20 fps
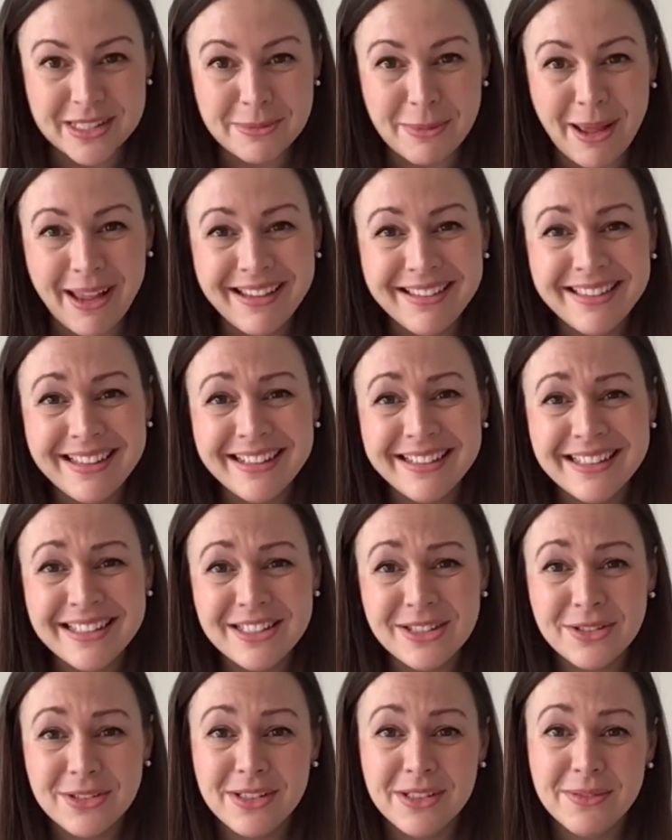but I think the
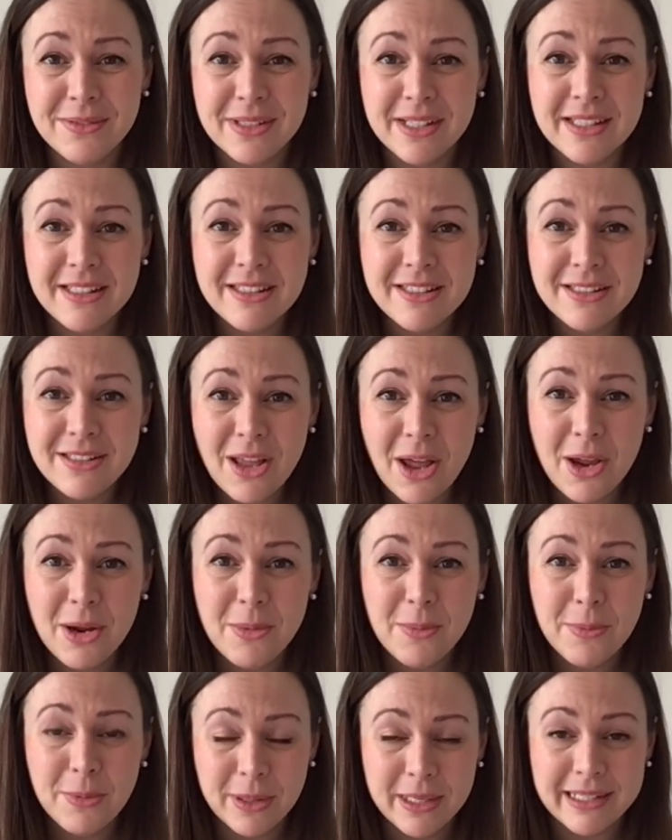children have done so
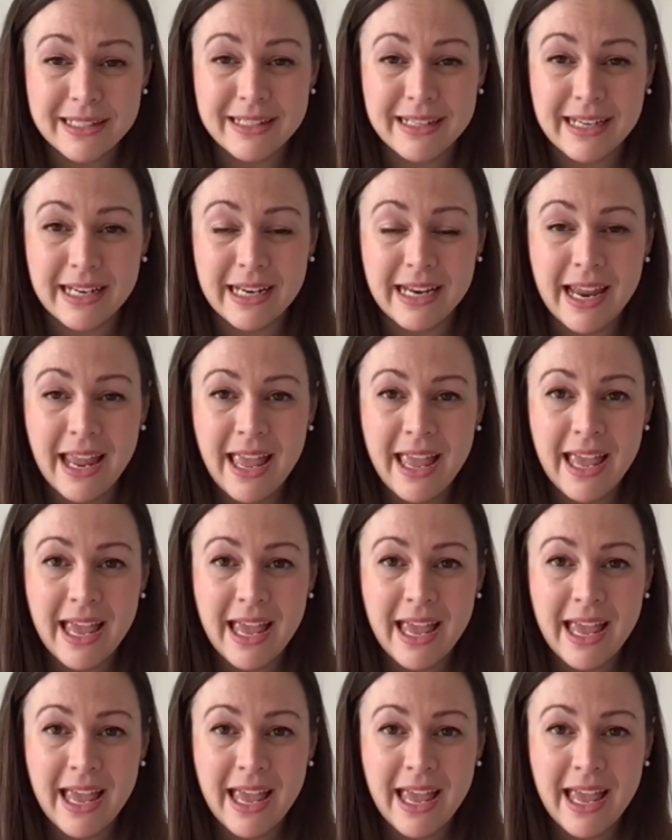brilliantly,